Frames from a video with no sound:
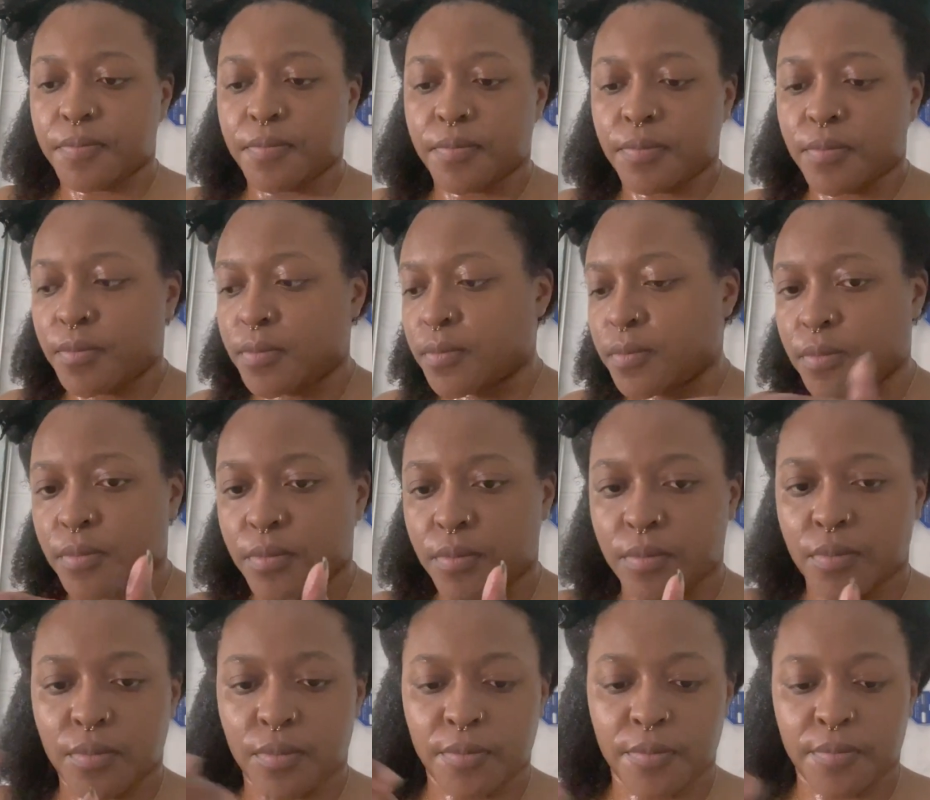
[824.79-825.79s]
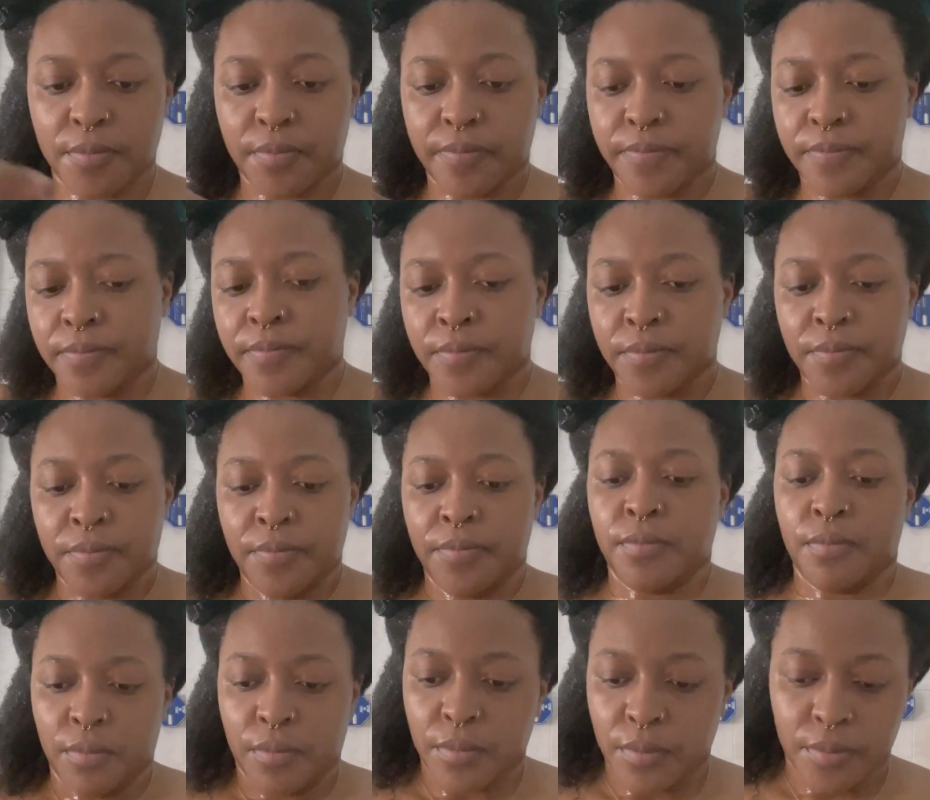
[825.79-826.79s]
There I was giving you a little
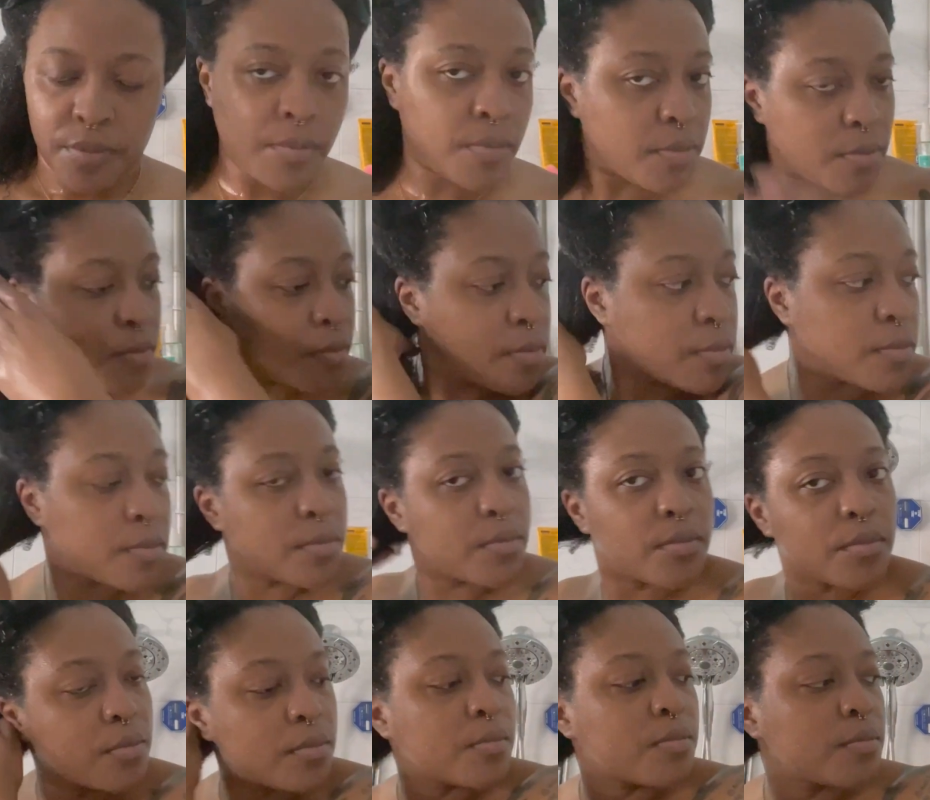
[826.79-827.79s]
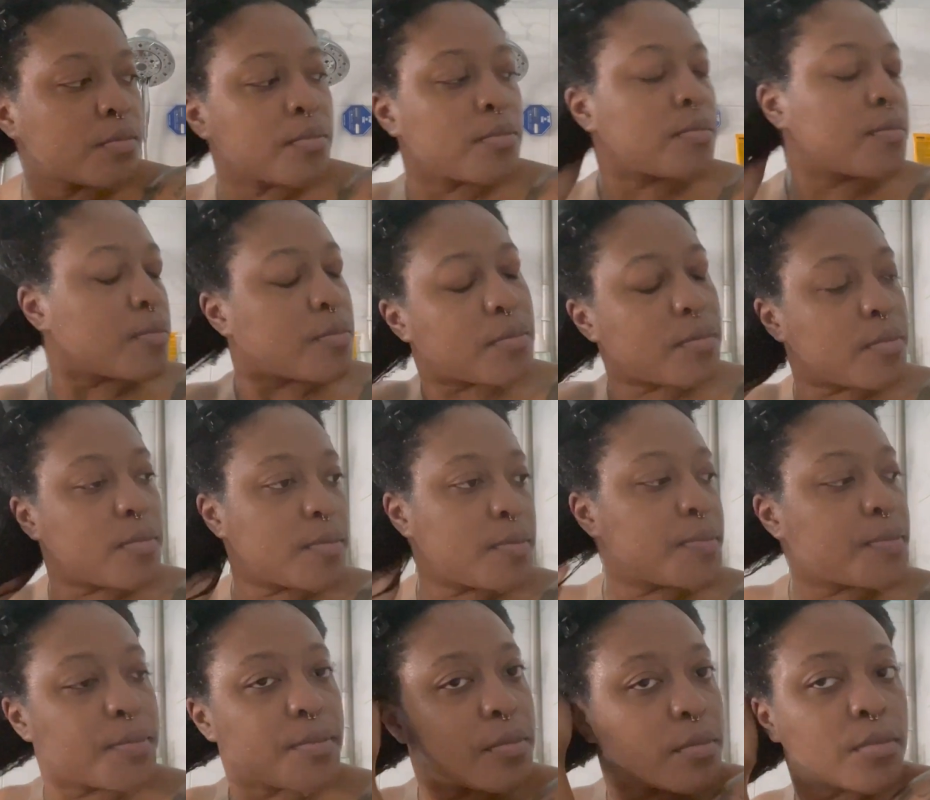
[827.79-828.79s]
texture shot. Um,
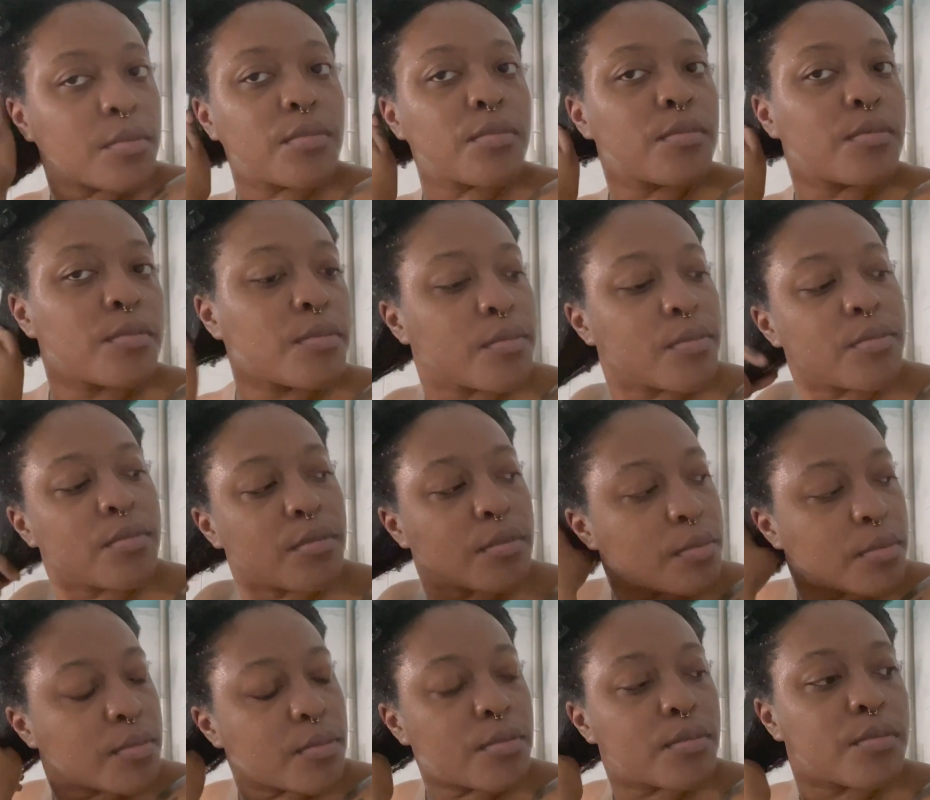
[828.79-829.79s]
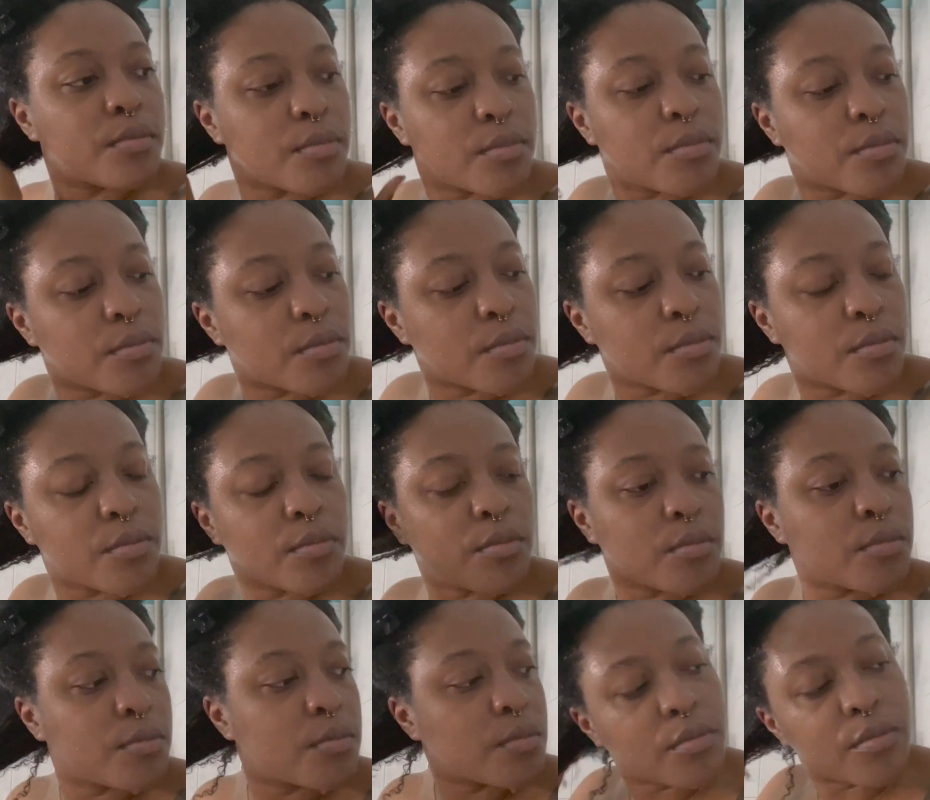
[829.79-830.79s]
but yeah, so
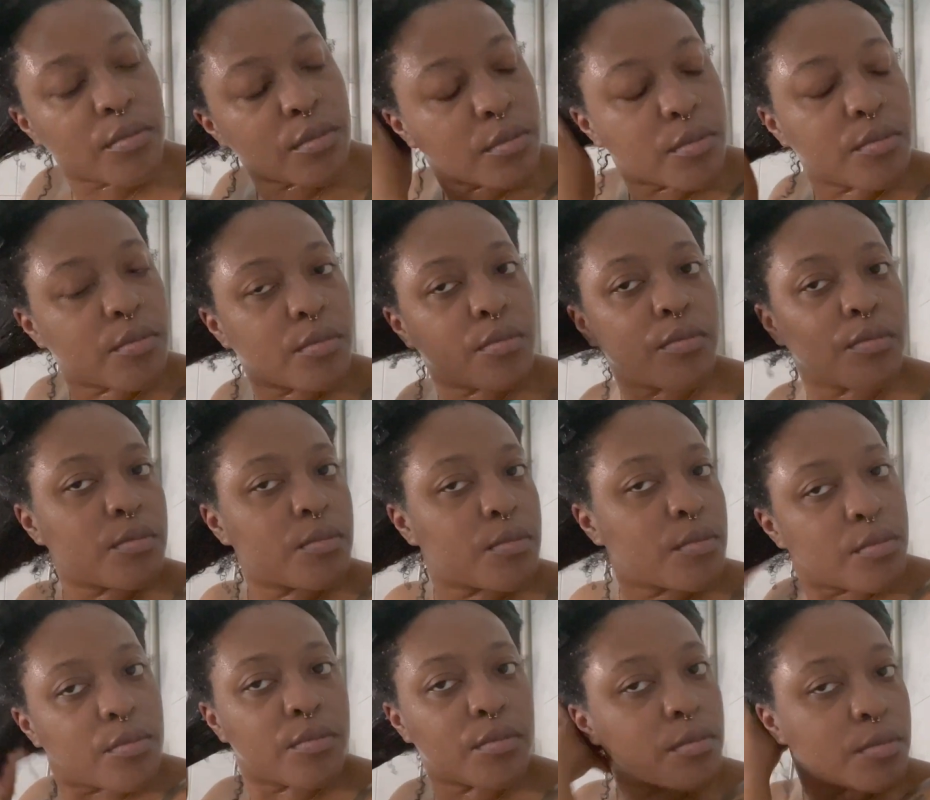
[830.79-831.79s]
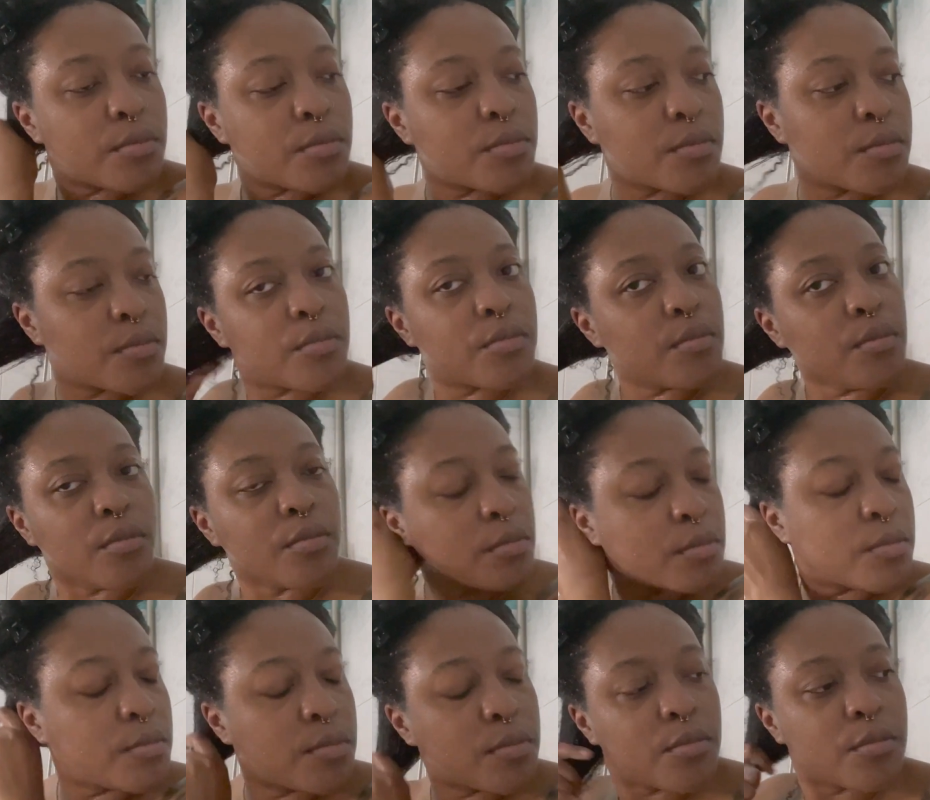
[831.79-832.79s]
going through and
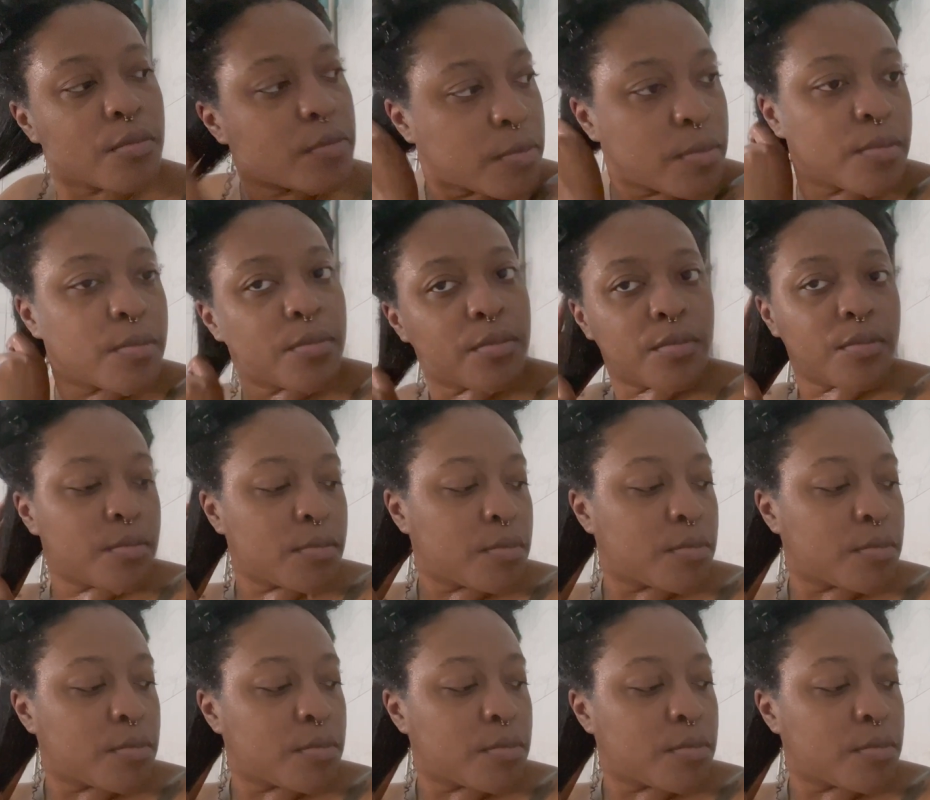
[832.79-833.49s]
separating,